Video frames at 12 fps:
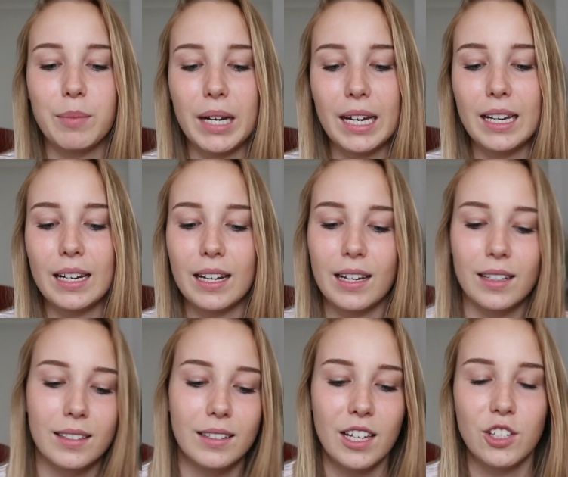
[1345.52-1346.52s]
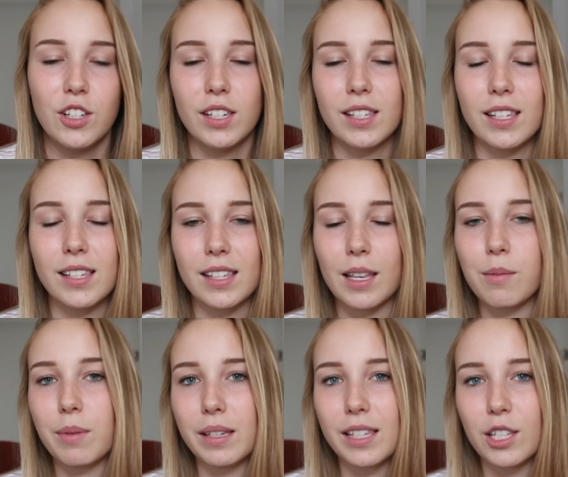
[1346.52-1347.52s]
But it's just a
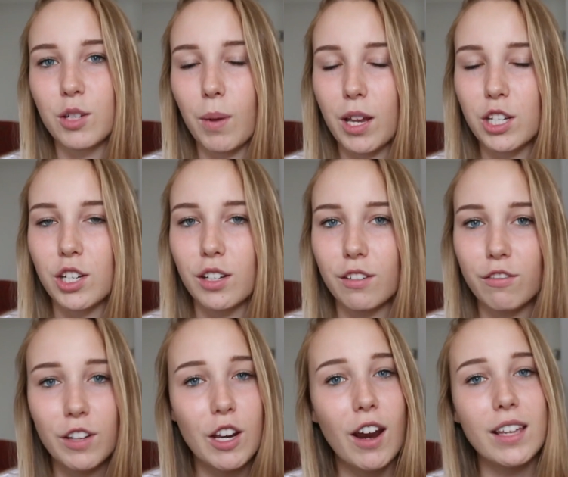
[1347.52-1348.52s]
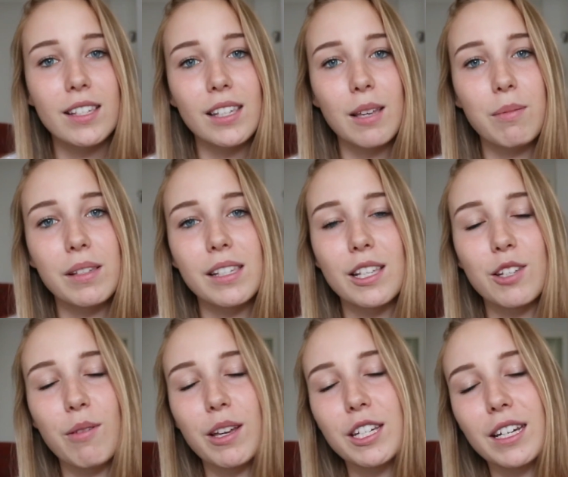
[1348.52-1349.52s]
sleeping situation. Figure out your sleeping
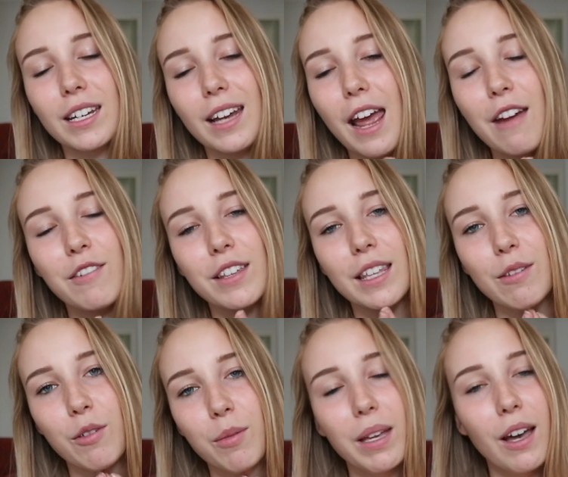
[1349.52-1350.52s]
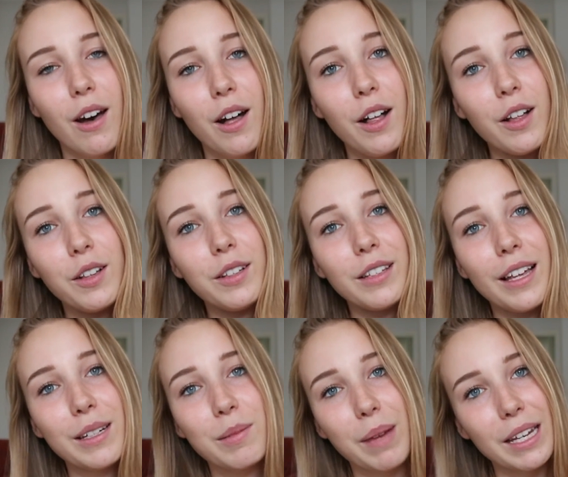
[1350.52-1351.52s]
situation and everything will be a whole
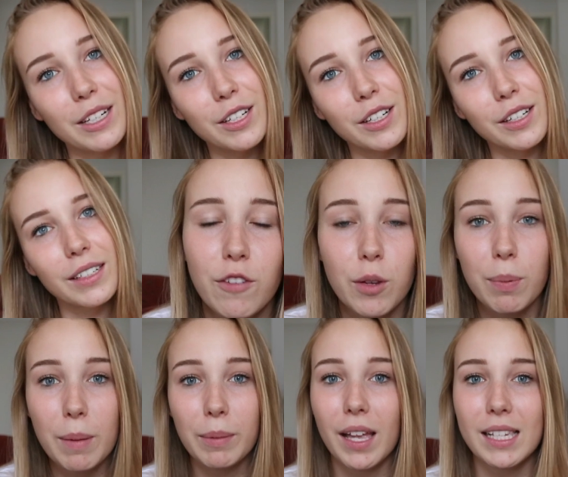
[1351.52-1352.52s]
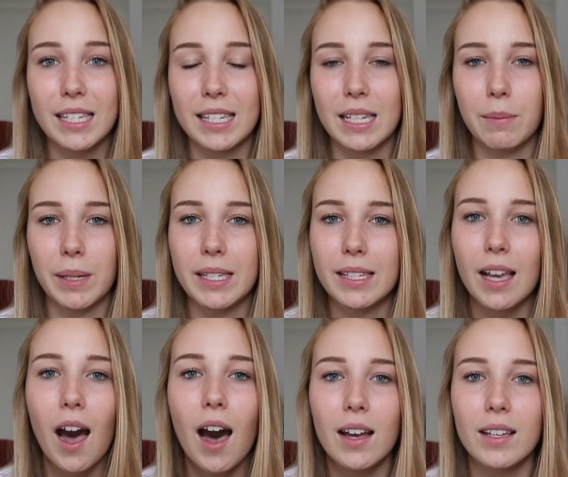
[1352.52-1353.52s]
lot better. A few people asked to see my
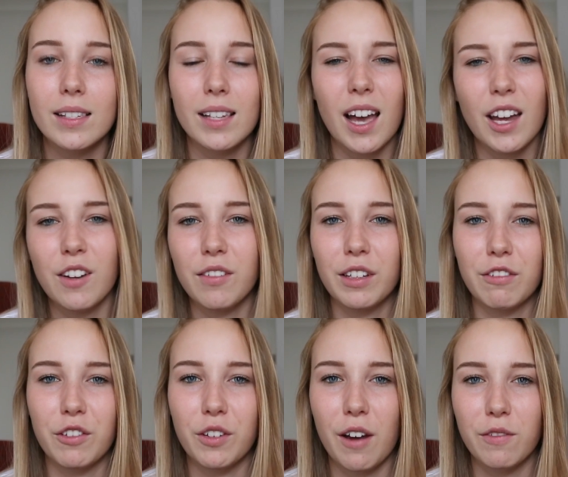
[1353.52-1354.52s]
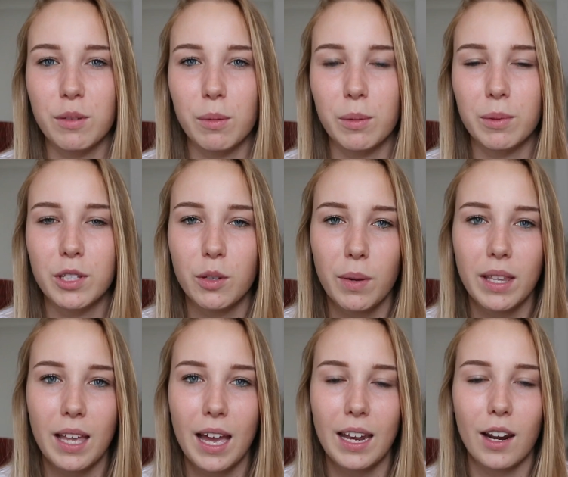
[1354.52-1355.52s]
scars. I don't really feel comfortable with doing
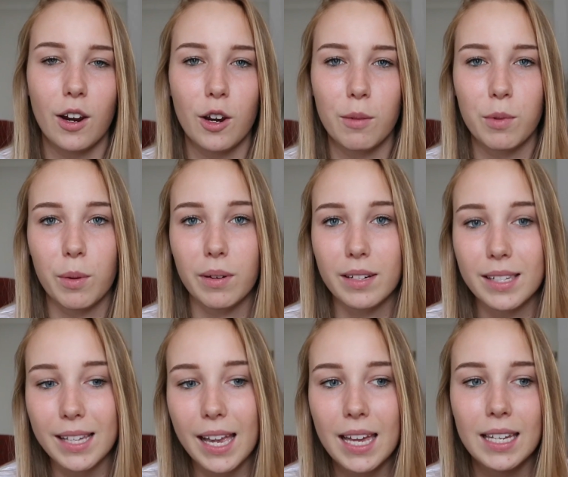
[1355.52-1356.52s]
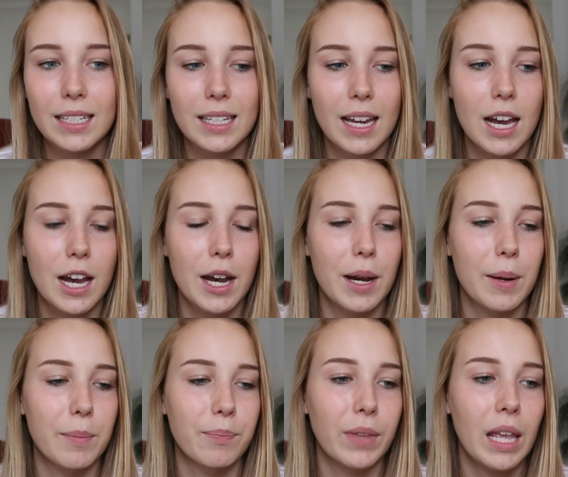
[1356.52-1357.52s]
that. I hope you understand.
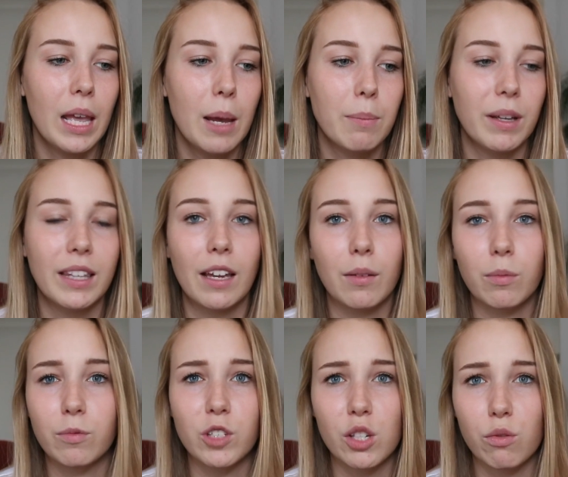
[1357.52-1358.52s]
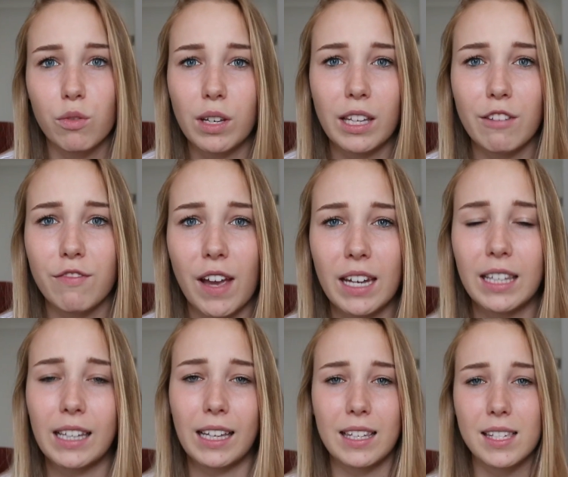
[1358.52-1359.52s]
But they've just really faded.
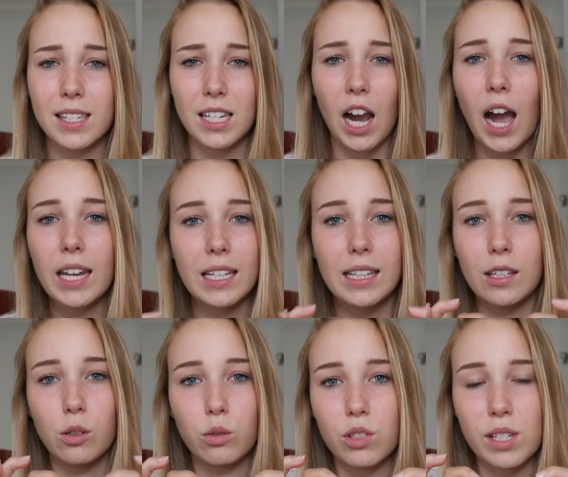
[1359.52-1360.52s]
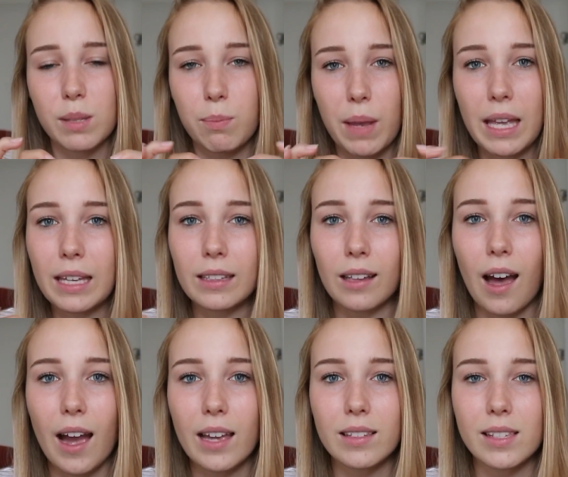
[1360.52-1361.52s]
They're like these tiny little just pink
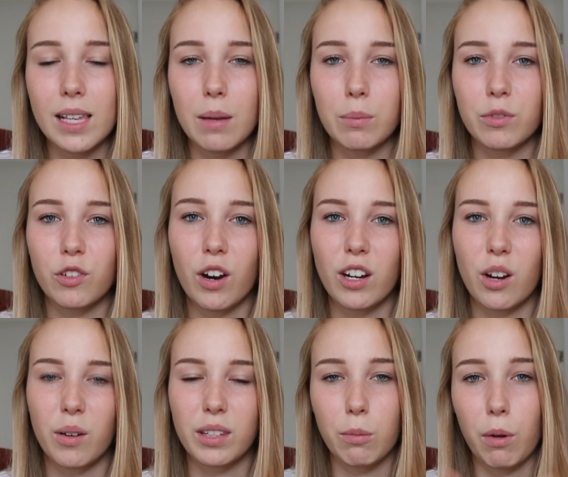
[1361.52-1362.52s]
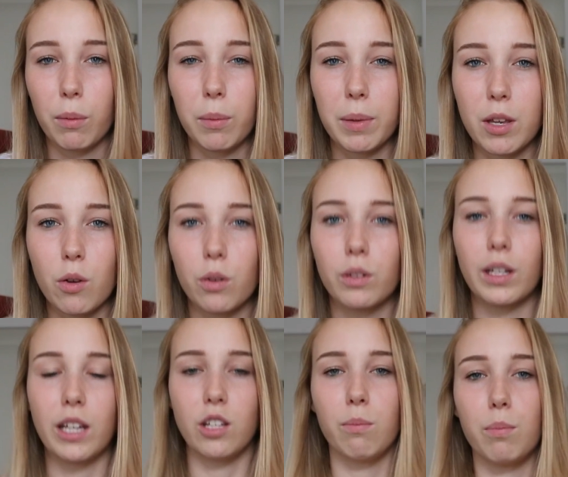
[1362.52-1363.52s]
lines, and before I know it, they'll probably be gone,
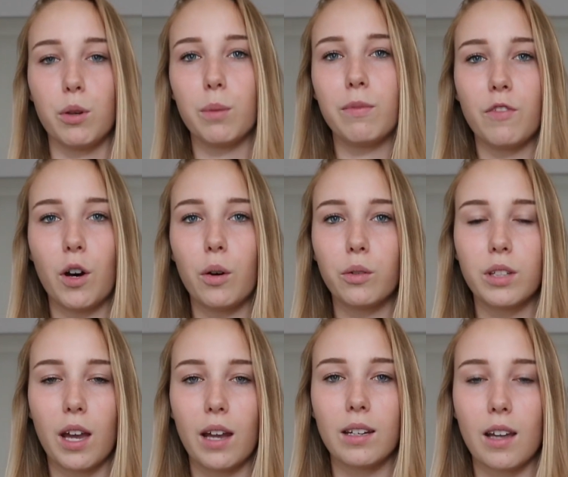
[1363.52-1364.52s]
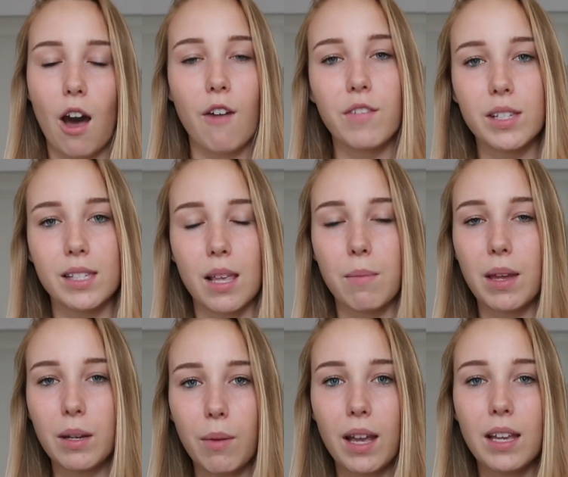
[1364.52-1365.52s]
and your boob fold kind of covers them
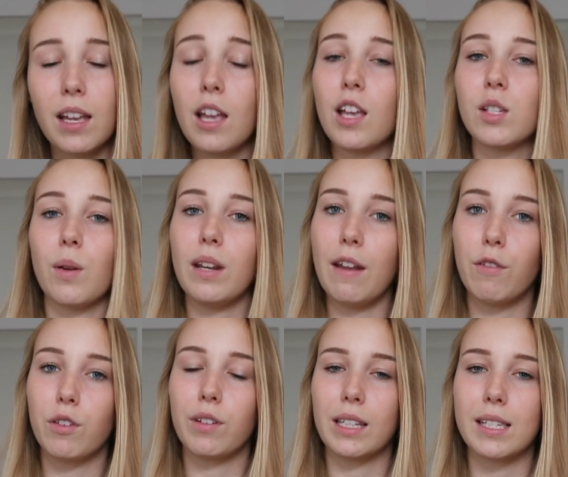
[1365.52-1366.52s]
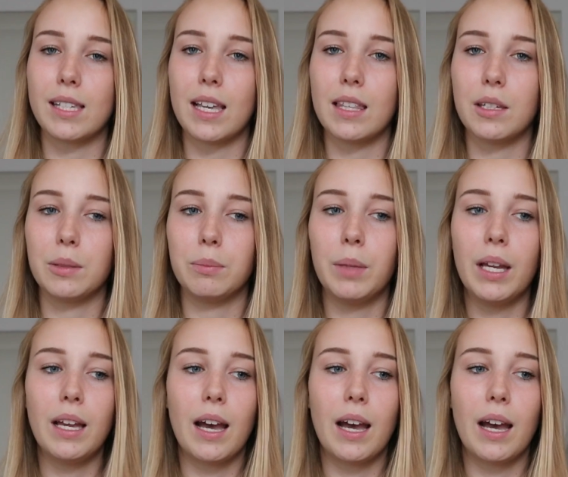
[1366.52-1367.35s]
anyway, so I never really see them.